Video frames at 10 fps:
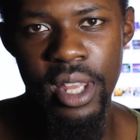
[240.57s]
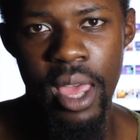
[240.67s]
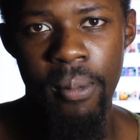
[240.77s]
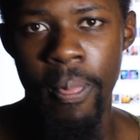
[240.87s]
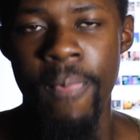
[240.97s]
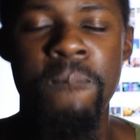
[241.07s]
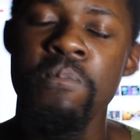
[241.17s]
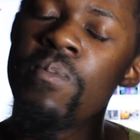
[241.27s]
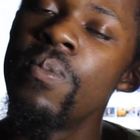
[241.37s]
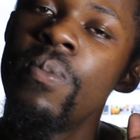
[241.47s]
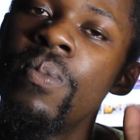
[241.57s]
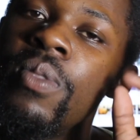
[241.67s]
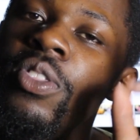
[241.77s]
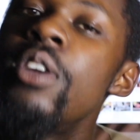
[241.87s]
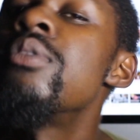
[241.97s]
to that.
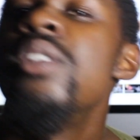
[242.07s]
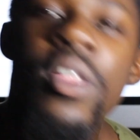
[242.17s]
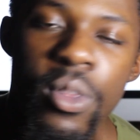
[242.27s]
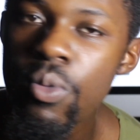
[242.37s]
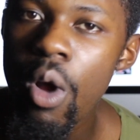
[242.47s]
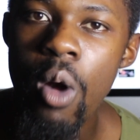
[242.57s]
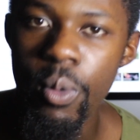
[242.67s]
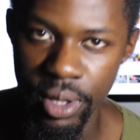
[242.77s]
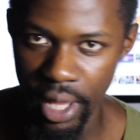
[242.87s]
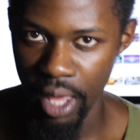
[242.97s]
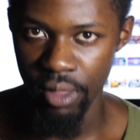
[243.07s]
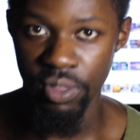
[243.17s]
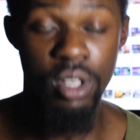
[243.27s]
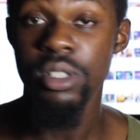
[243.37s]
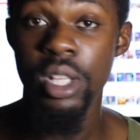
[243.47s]
There's nothing wrong with that.
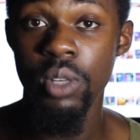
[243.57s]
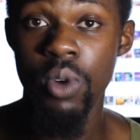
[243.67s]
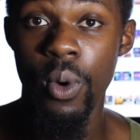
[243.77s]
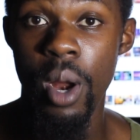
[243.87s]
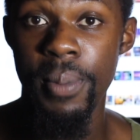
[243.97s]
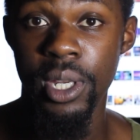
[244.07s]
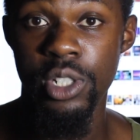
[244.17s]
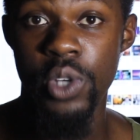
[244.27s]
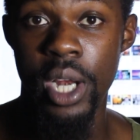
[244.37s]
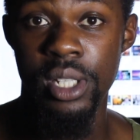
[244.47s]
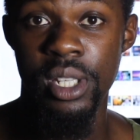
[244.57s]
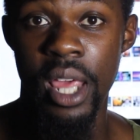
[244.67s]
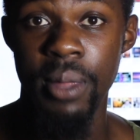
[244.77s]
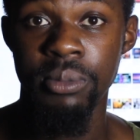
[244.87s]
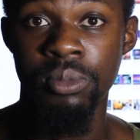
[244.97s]
There's nothing wrong with her being attracted to
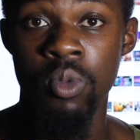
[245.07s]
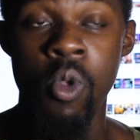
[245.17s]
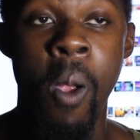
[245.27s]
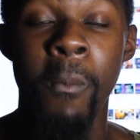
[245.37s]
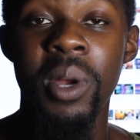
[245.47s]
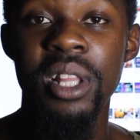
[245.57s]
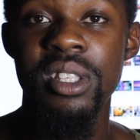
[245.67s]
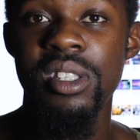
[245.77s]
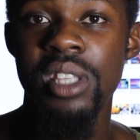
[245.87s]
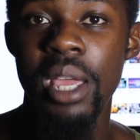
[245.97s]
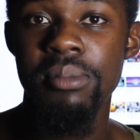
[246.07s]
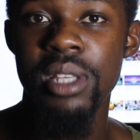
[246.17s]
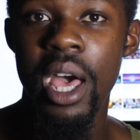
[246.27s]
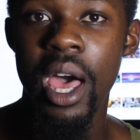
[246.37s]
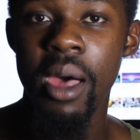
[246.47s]
that. But at the same
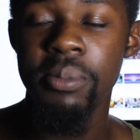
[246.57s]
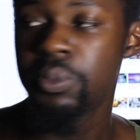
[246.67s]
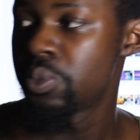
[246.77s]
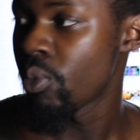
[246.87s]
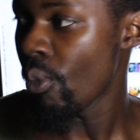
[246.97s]
time,